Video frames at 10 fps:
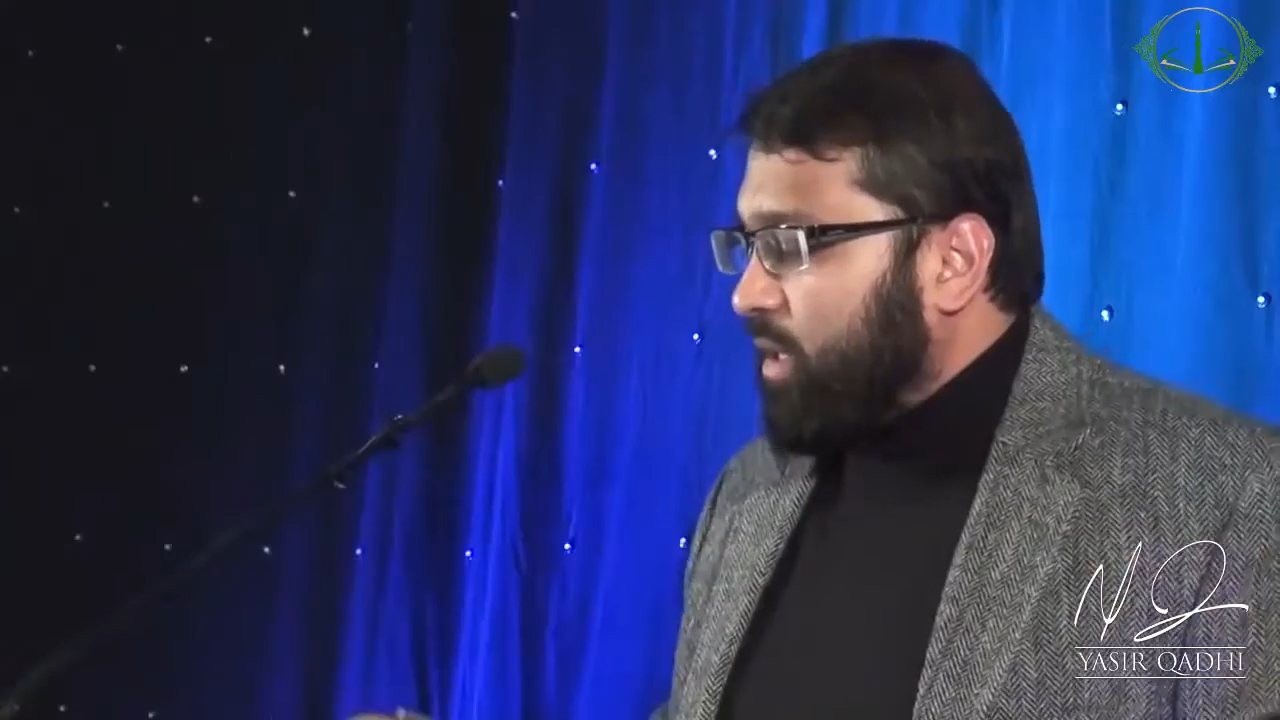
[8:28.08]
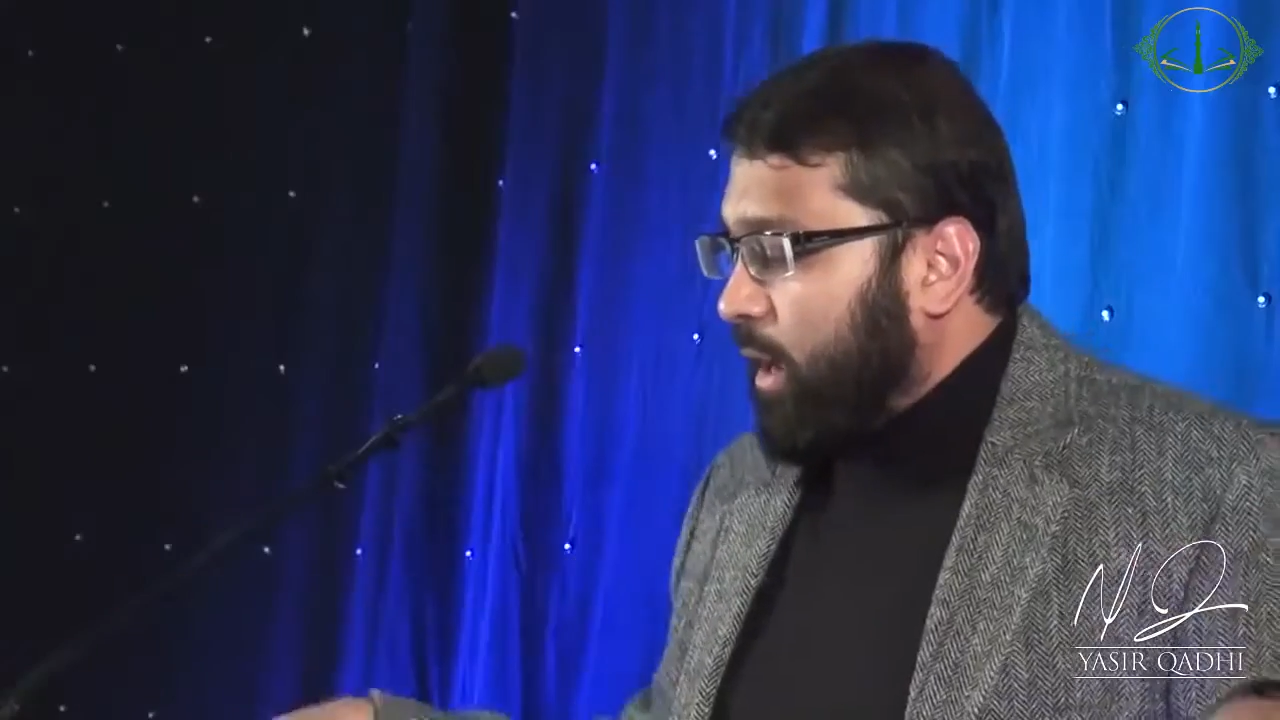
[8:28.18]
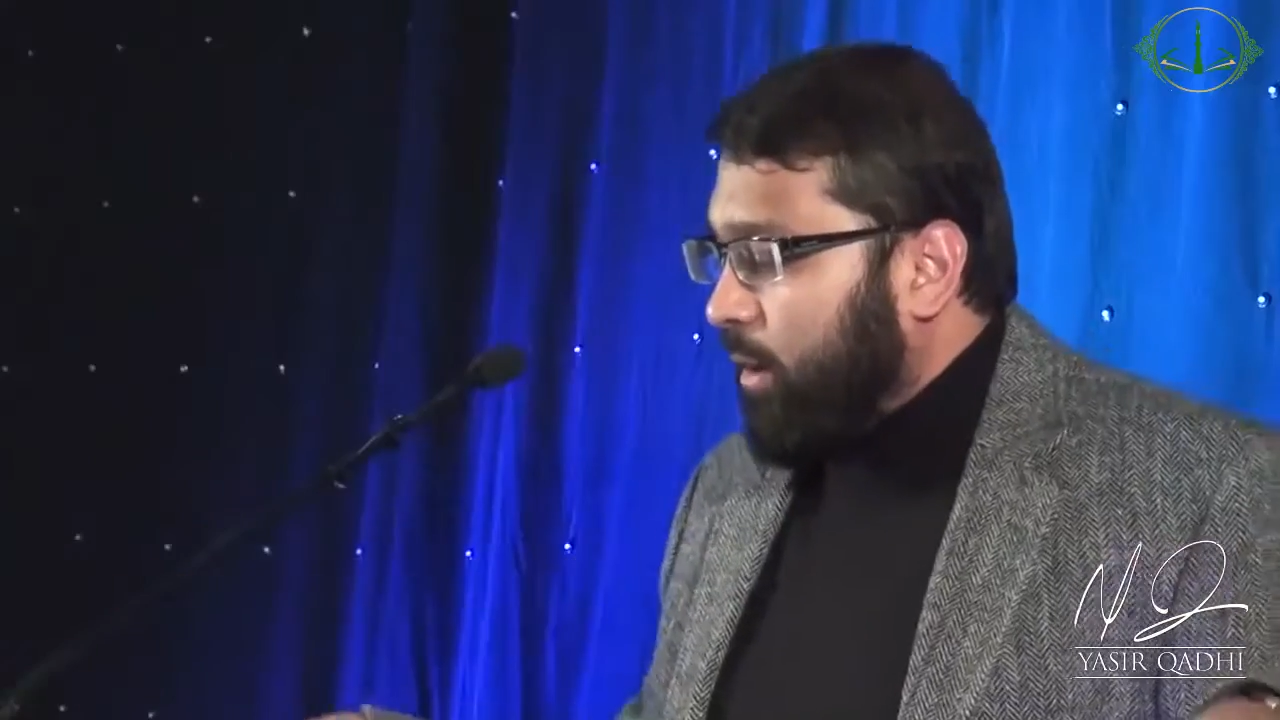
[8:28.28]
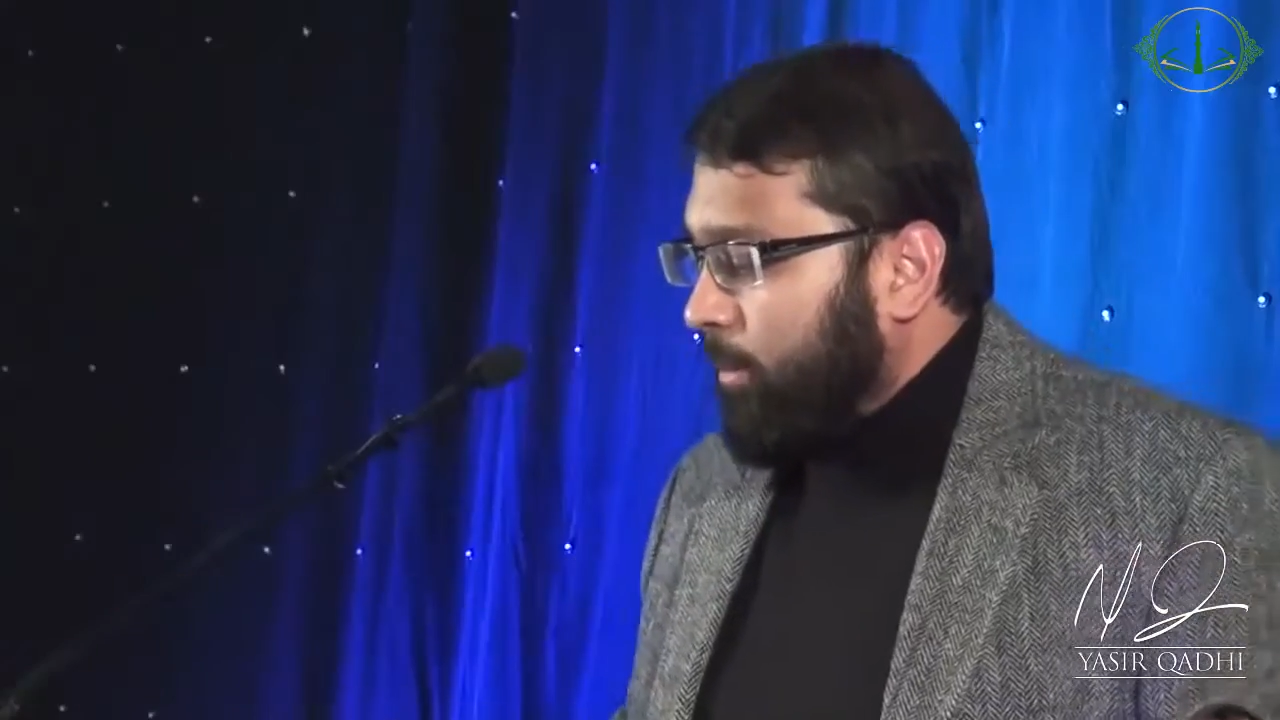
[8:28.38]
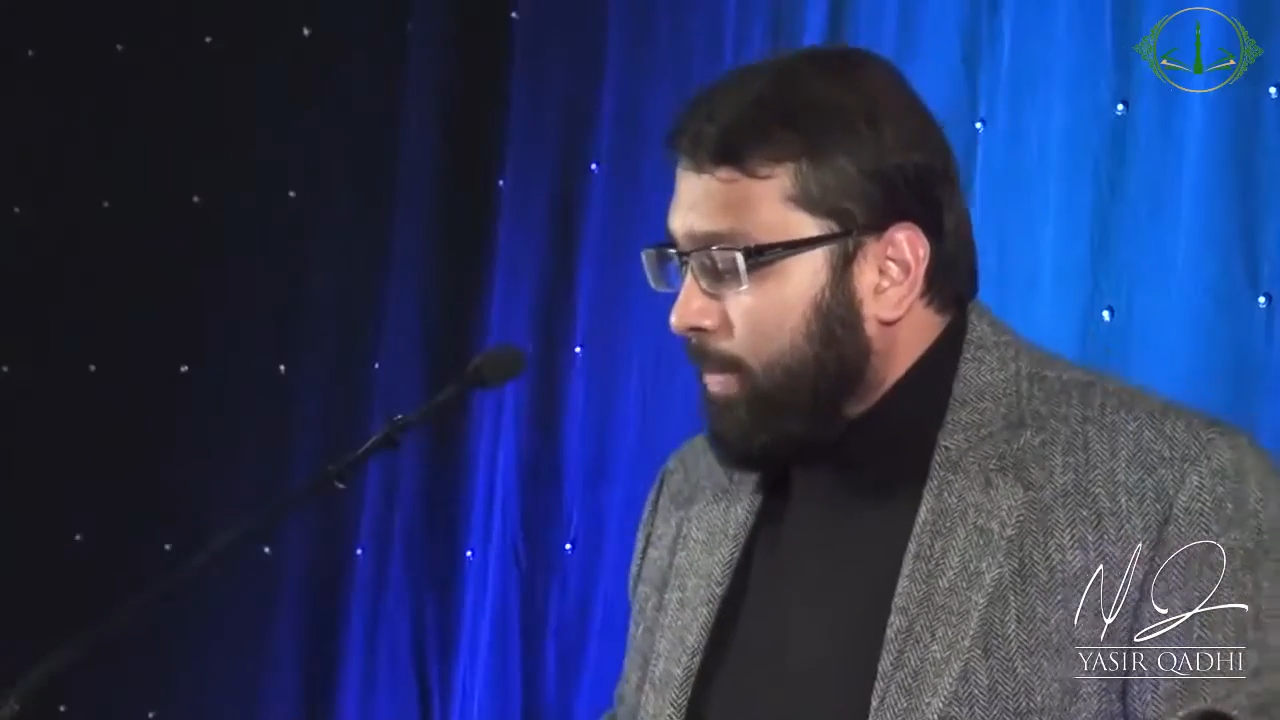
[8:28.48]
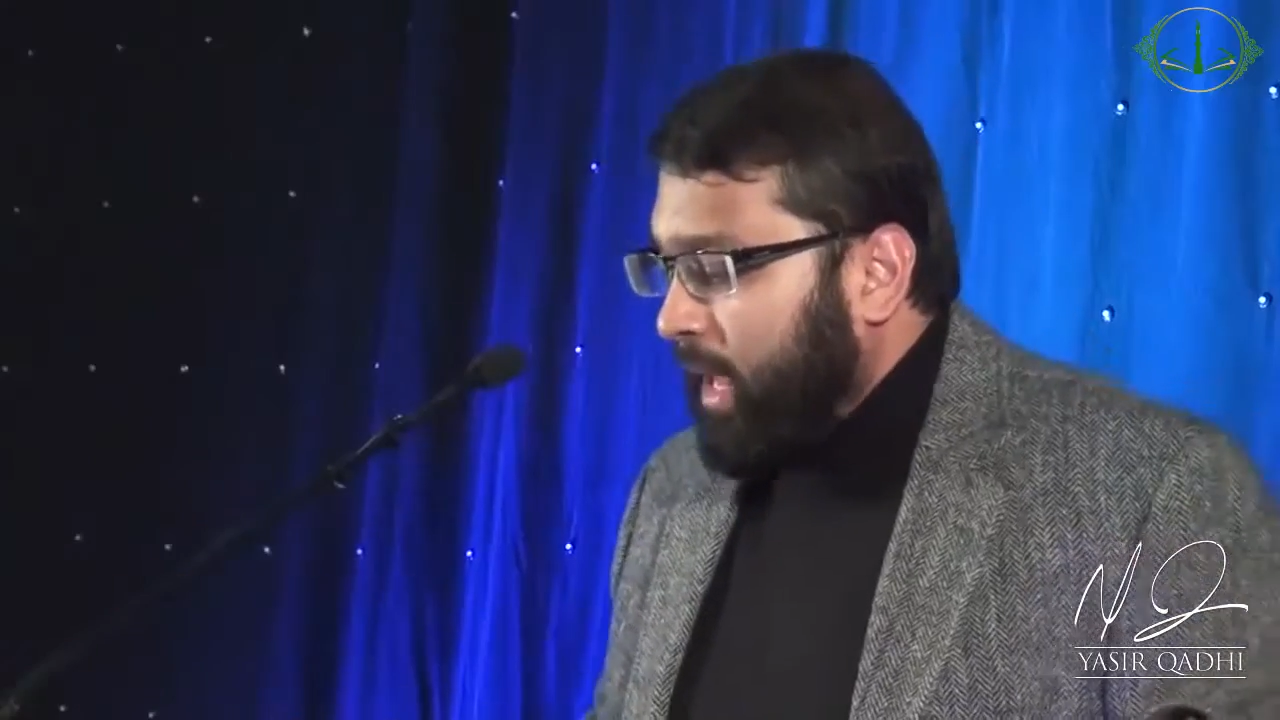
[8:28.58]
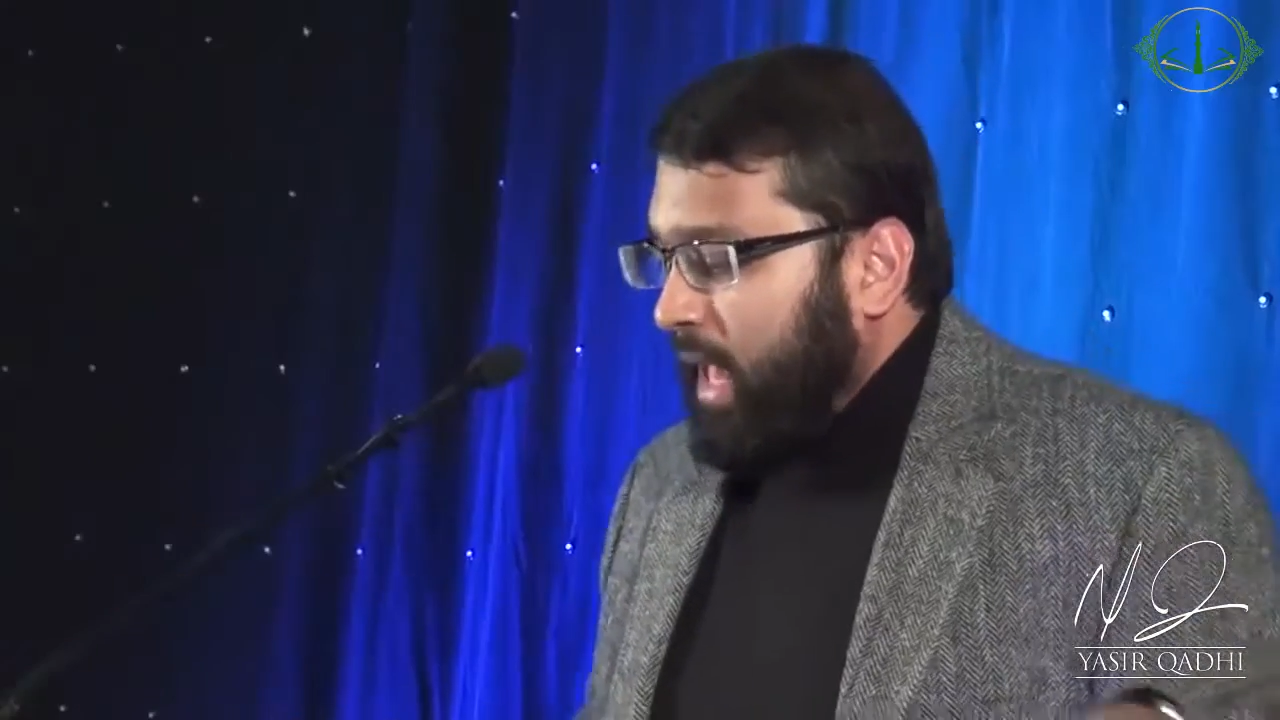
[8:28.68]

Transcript: in the Haram,